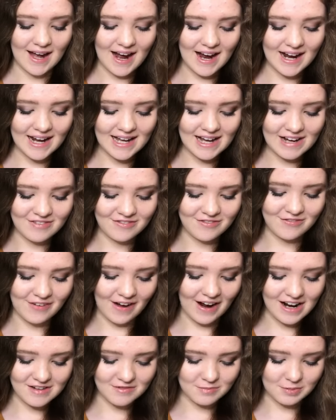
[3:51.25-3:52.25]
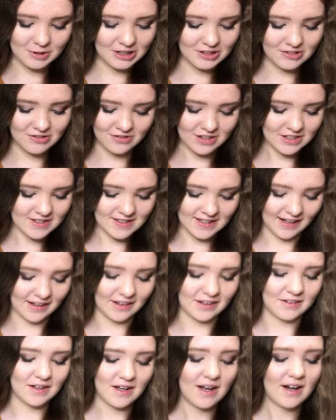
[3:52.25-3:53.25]
I have five bird for
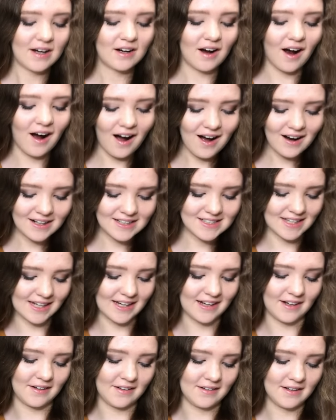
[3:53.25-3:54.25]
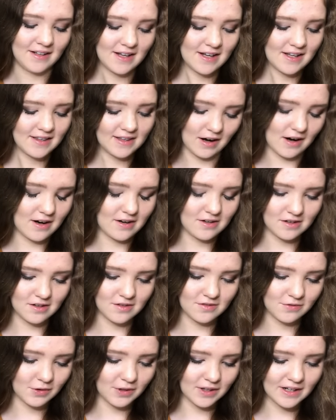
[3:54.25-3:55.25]
sale. Cocktail,
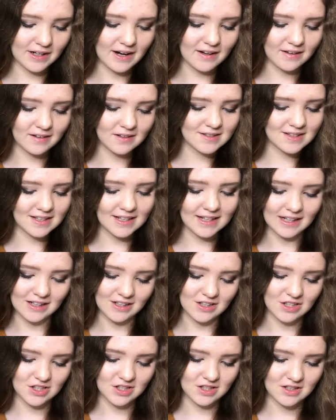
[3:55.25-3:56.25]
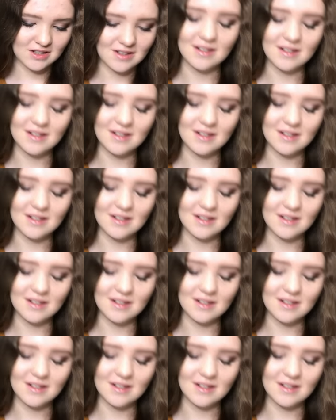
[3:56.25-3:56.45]
$140 each.